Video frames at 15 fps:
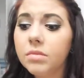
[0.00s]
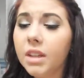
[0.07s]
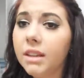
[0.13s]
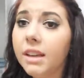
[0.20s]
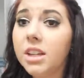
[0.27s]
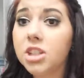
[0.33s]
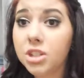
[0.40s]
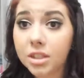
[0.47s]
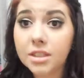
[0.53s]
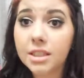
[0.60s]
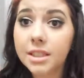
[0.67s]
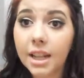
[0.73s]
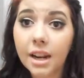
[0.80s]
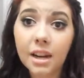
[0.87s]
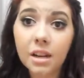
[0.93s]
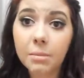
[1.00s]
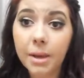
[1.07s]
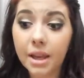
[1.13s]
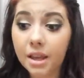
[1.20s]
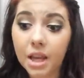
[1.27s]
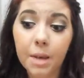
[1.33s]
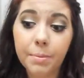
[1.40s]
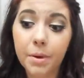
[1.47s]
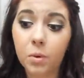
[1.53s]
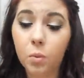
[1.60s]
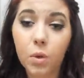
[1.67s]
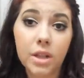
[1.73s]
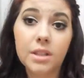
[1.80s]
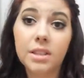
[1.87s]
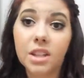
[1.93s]
that just is getting into makeup and
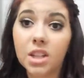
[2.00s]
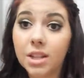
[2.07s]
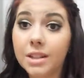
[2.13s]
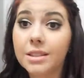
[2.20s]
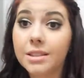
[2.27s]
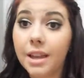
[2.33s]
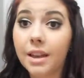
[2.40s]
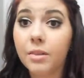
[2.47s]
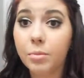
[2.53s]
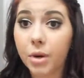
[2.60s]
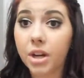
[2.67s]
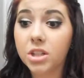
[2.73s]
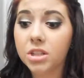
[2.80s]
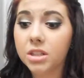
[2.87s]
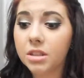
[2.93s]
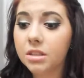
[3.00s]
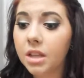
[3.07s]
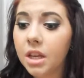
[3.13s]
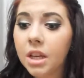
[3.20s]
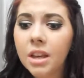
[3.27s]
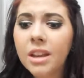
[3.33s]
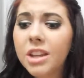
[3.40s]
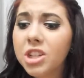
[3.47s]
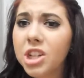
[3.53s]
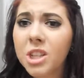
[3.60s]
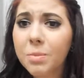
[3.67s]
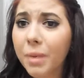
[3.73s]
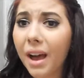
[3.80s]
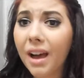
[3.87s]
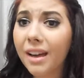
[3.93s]
wants a good set of brushes,
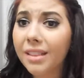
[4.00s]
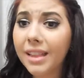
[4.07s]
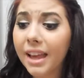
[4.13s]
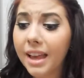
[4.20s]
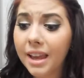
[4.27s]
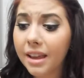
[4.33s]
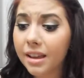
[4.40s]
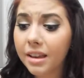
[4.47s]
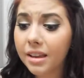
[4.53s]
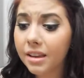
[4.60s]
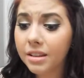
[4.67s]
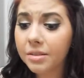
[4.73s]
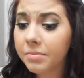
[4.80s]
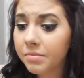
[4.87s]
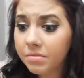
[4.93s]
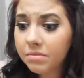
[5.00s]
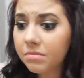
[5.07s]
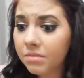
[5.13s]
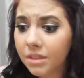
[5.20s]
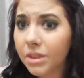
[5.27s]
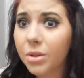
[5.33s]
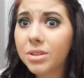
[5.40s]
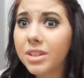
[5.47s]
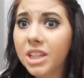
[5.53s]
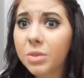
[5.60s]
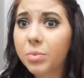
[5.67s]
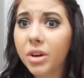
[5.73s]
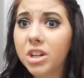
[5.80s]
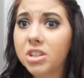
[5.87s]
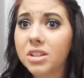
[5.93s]
just buy like those 6
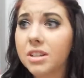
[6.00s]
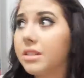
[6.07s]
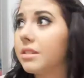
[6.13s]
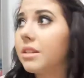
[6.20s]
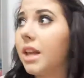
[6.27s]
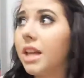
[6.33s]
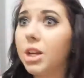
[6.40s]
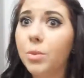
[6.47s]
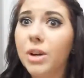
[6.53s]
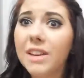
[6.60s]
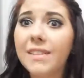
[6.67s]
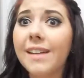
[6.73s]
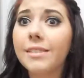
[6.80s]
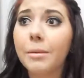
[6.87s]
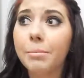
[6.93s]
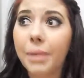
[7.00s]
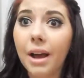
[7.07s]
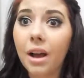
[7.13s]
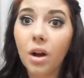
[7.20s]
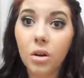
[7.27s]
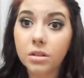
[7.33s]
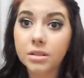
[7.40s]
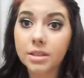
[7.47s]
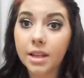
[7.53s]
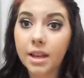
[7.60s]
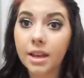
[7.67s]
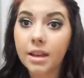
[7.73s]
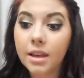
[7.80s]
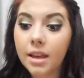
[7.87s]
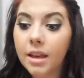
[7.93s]
brushes, and you won't even have to buy a whole
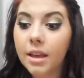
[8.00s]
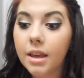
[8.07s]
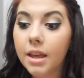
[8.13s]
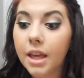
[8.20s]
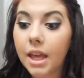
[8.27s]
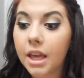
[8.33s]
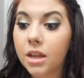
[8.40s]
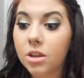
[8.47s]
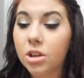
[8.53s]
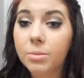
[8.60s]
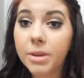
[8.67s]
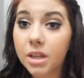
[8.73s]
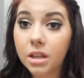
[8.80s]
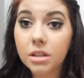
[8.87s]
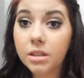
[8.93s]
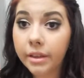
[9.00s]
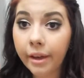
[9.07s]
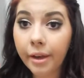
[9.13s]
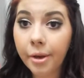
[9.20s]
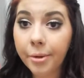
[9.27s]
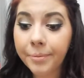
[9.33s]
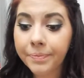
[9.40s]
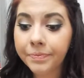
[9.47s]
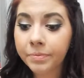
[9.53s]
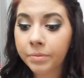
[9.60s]
set, and you'll be good to go.